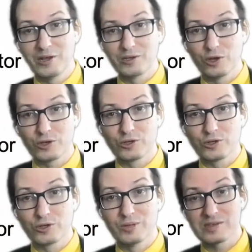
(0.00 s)

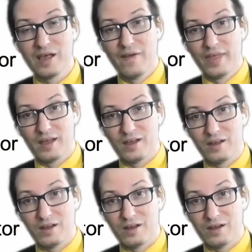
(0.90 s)
documents,
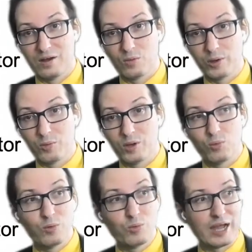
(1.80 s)

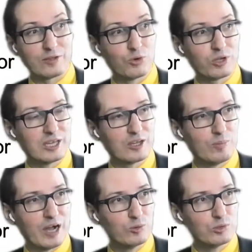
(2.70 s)
we are talking
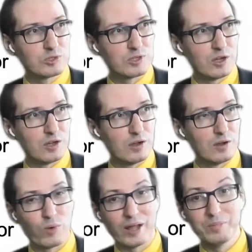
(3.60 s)
about
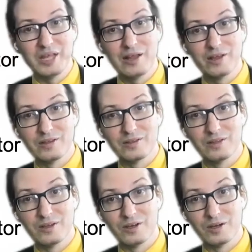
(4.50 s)
1 billion
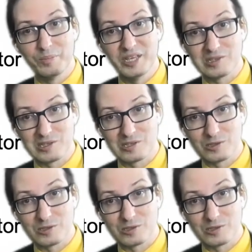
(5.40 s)
bits.